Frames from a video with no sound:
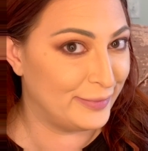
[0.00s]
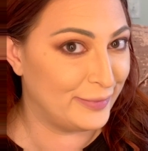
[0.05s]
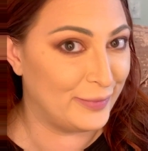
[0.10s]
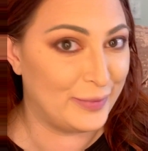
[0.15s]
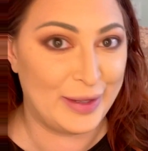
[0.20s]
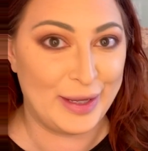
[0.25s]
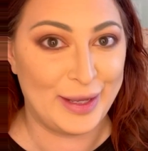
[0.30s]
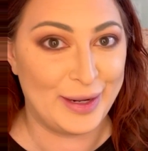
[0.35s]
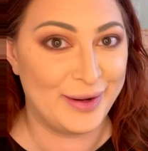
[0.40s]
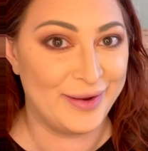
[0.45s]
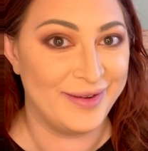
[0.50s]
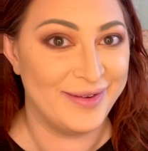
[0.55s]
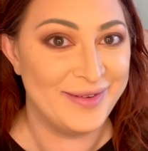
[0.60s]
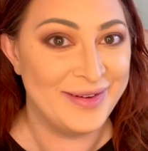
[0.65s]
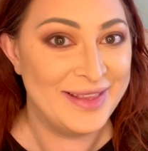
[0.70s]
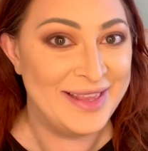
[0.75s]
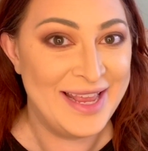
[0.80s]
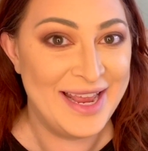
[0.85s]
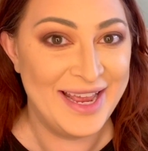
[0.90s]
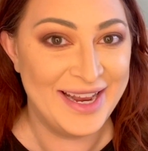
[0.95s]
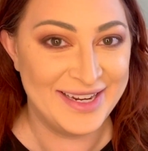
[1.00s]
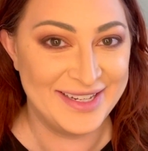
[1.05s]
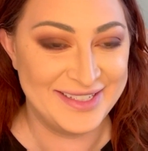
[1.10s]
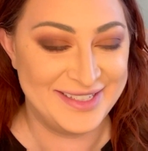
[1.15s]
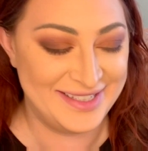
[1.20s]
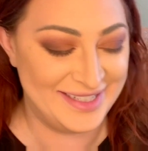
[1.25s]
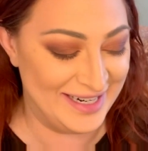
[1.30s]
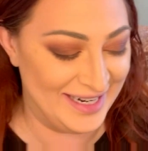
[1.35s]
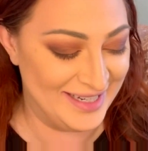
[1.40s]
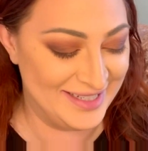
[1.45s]
we gotta go with the
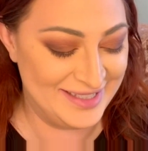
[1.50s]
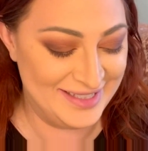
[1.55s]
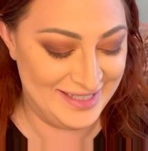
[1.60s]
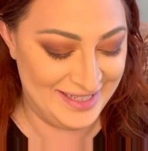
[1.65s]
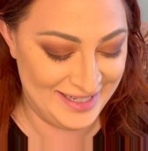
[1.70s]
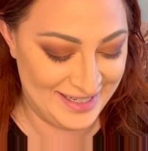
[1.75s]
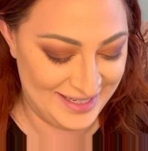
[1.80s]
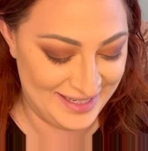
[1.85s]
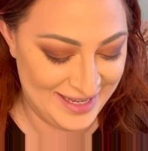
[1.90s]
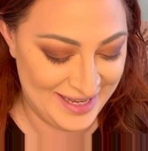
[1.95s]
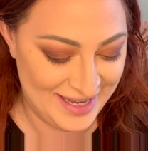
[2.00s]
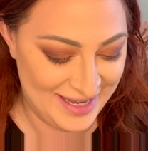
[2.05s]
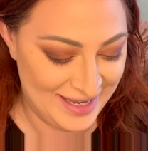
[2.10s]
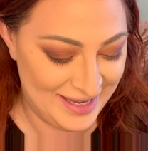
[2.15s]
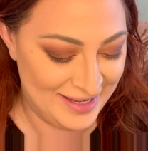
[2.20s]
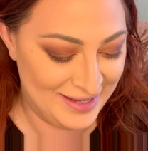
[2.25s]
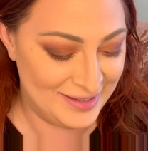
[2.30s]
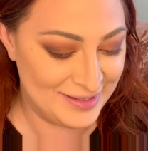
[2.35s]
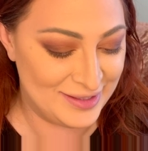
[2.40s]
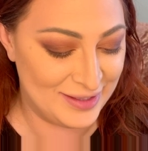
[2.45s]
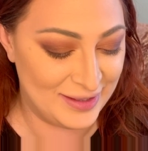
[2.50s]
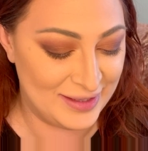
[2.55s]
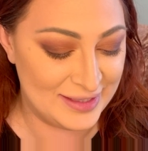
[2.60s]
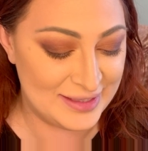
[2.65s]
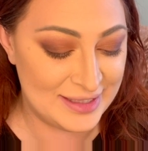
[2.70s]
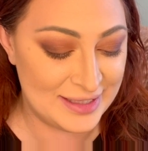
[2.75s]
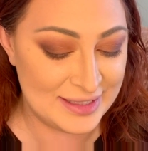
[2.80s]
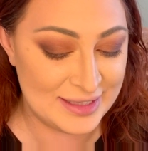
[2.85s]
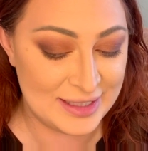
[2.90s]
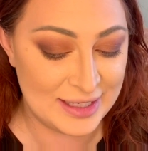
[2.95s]
Anastasia. So
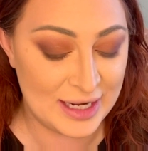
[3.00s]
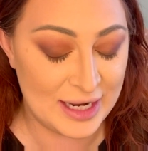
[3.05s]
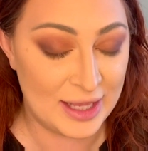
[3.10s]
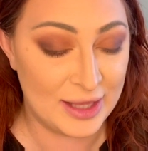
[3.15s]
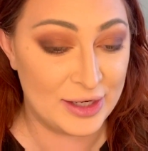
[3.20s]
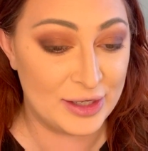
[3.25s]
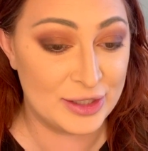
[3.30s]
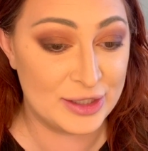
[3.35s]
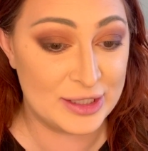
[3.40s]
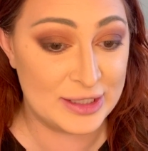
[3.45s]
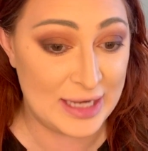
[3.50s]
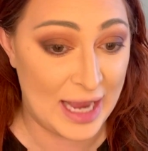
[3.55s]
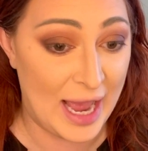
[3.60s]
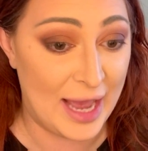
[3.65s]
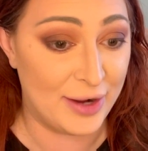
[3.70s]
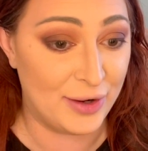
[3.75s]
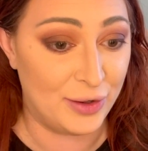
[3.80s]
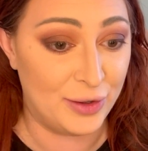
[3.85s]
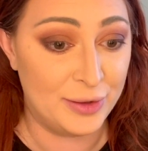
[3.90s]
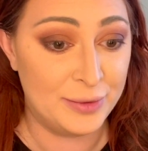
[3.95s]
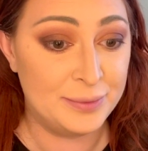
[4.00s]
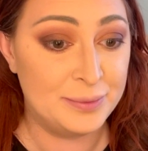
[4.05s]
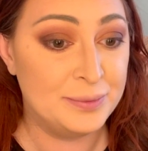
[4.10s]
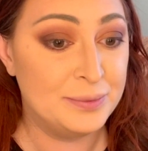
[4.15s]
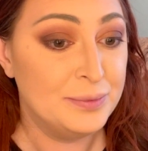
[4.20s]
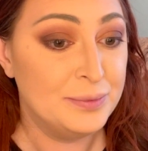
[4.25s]
this is the color Saddle.